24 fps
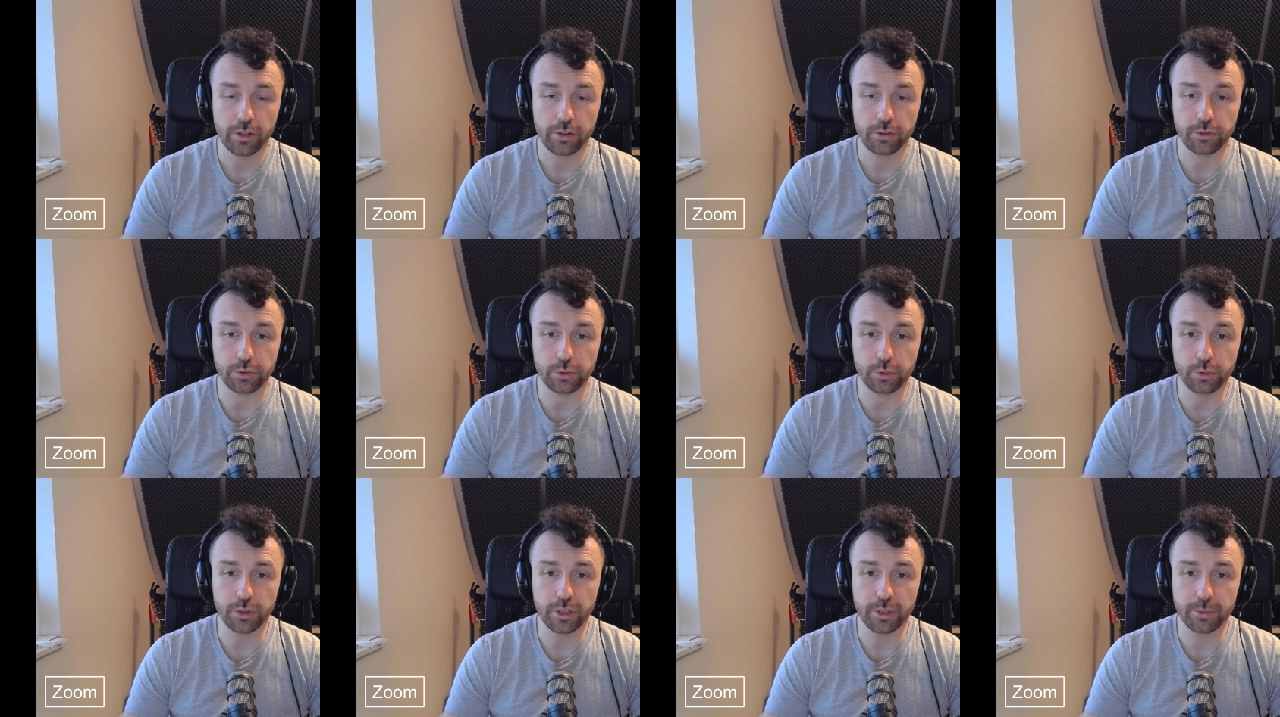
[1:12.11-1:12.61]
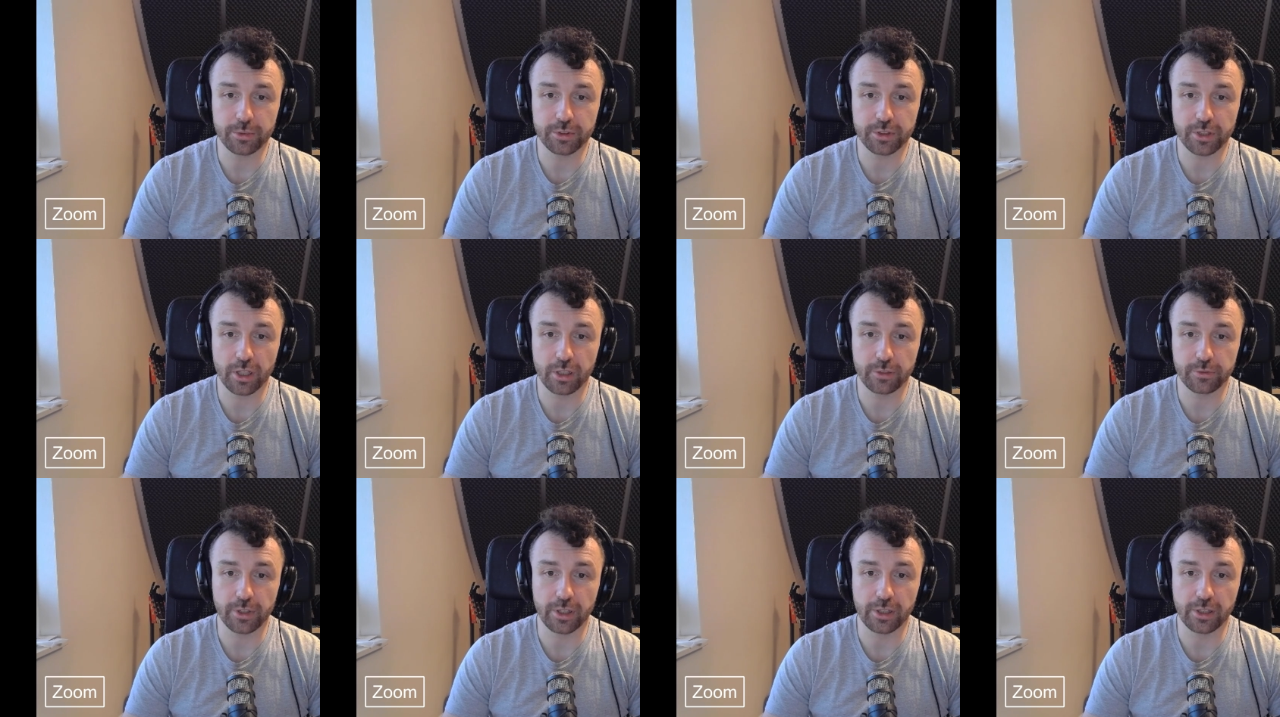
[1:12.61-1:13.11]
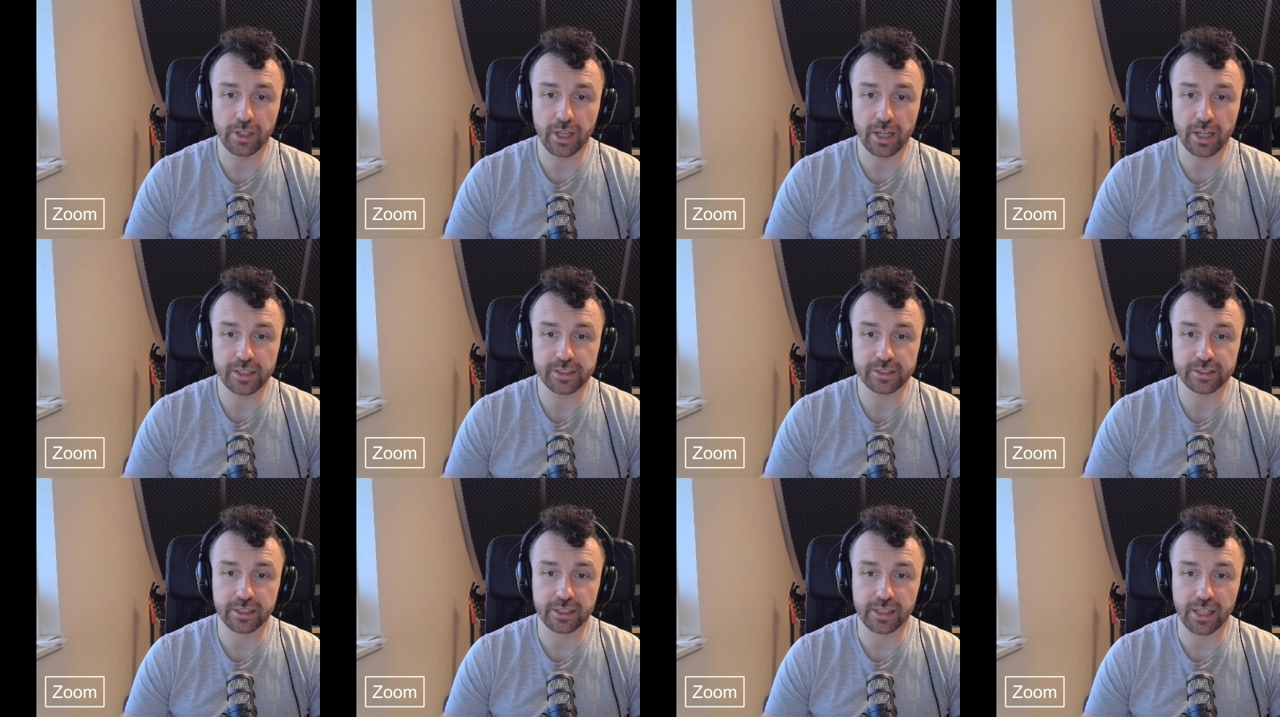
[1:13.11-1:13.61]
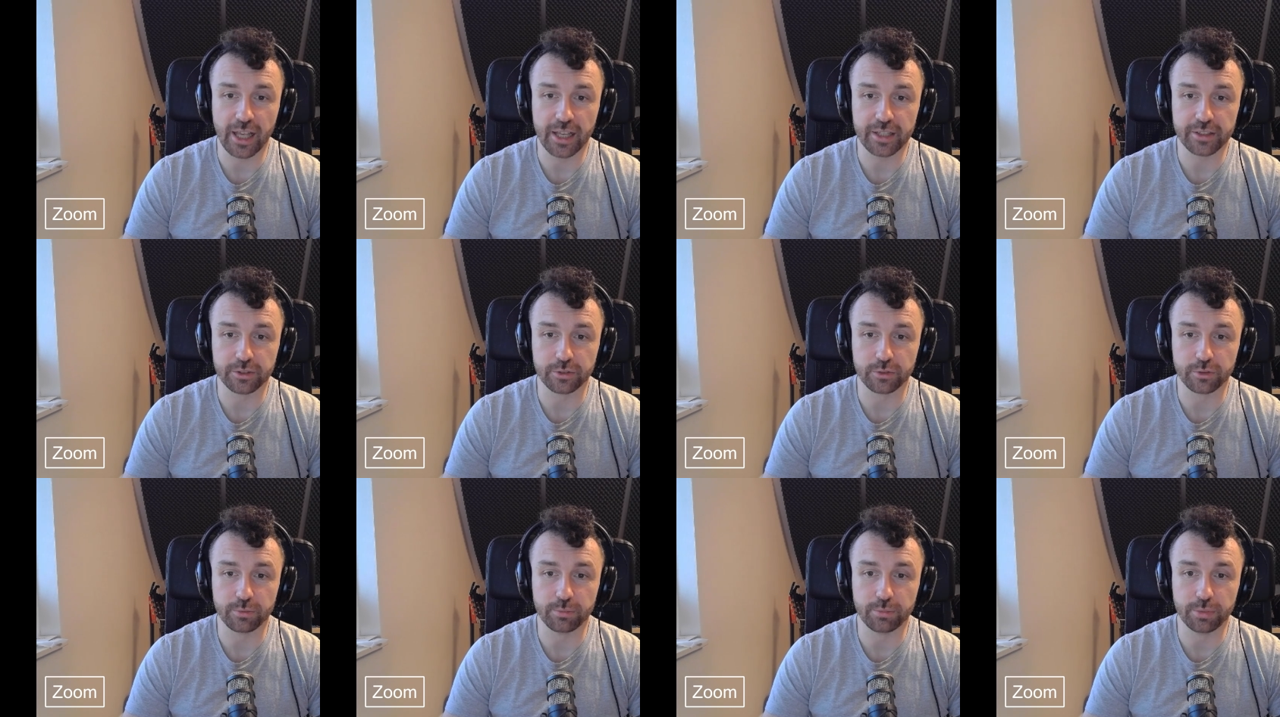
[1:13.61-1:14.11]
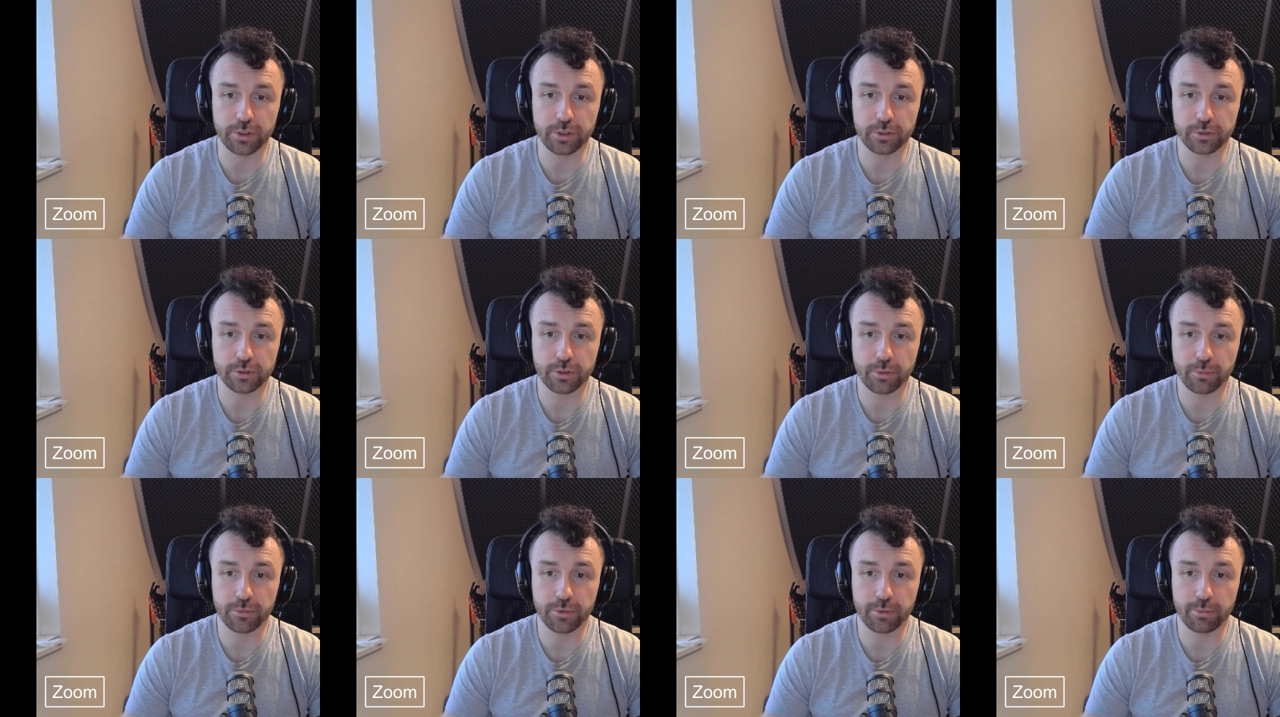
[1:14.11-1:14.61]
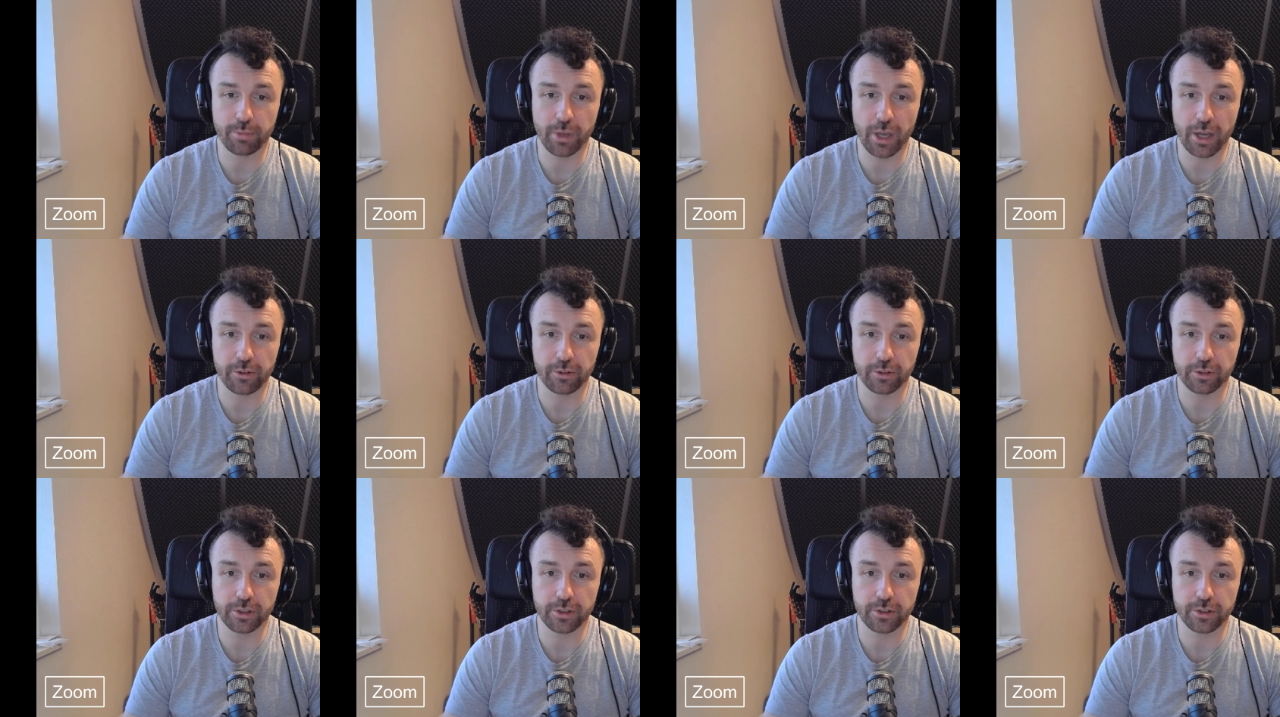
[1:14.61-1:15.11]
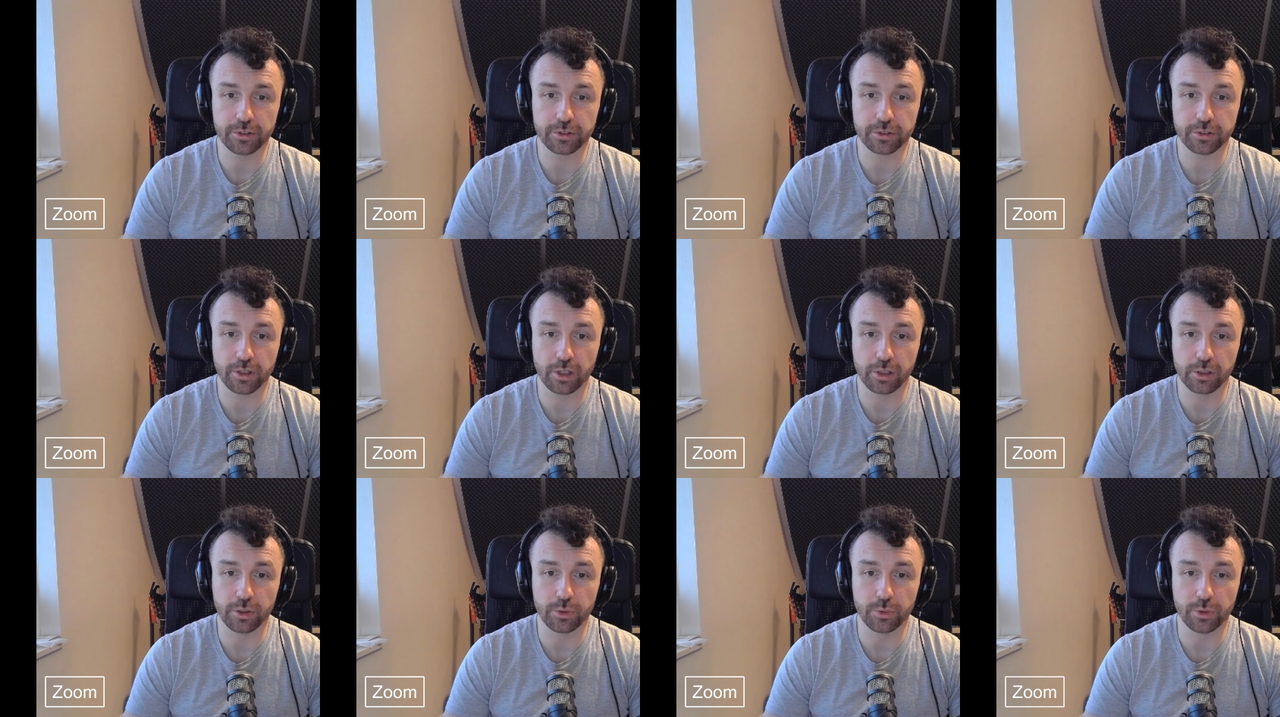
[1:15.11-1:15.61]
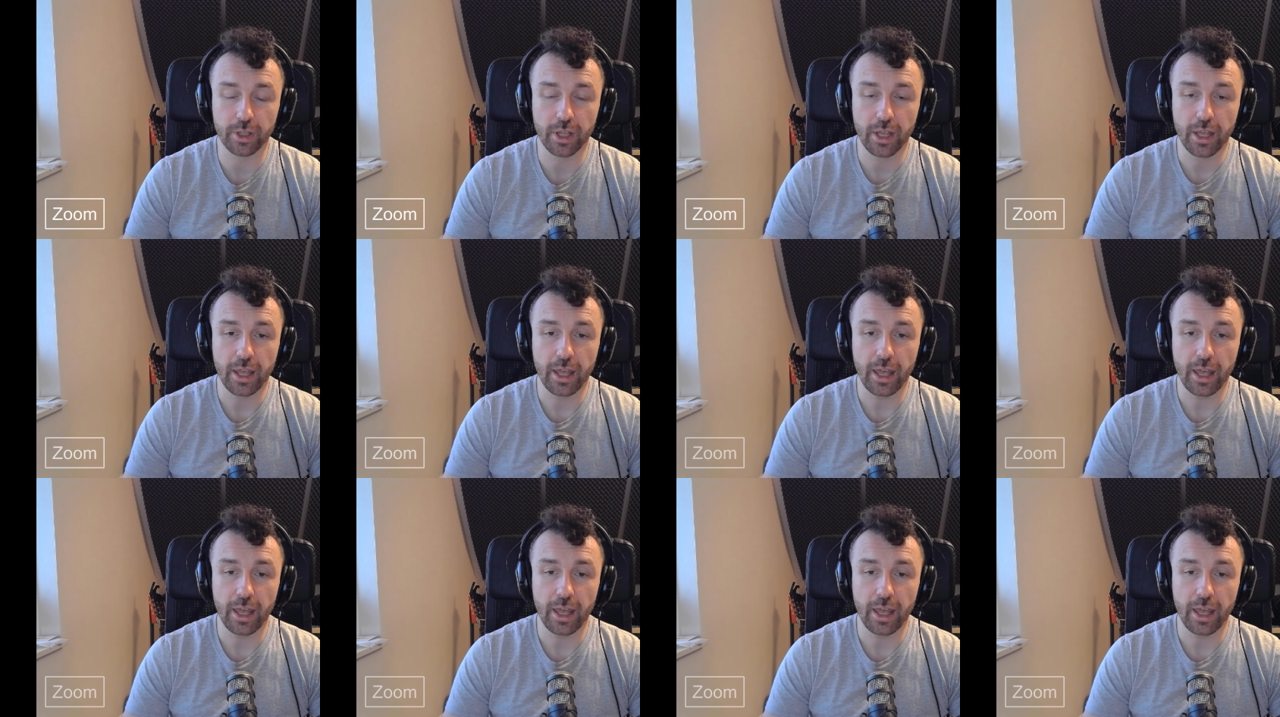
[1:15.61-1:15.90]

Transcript: drew himself a last glass of beer from the barrel in the scullery,